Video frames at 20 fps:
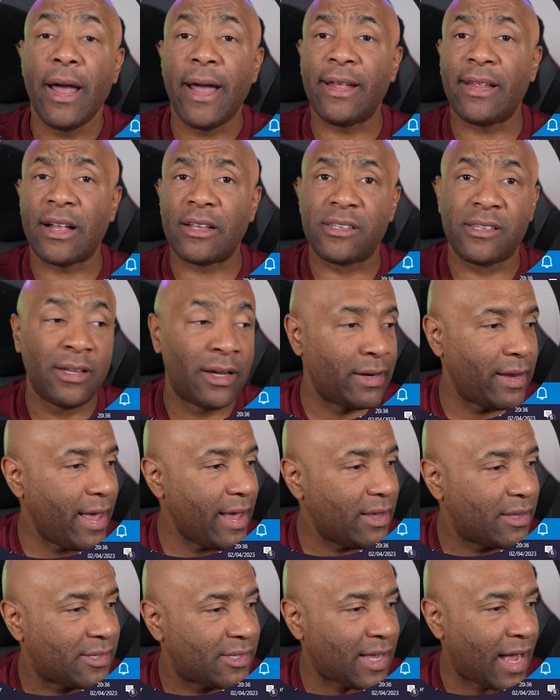And that's done
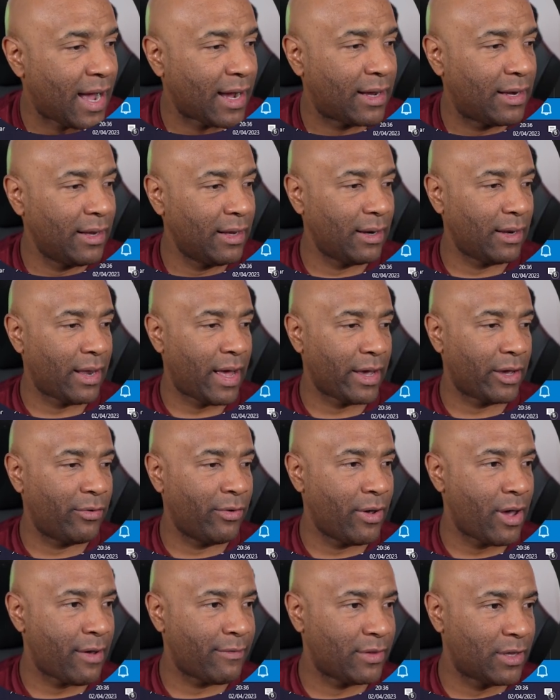exactly like
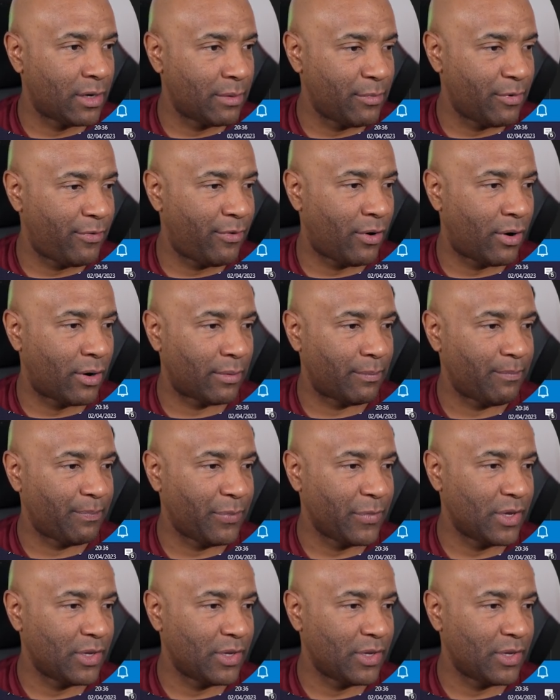we have done before.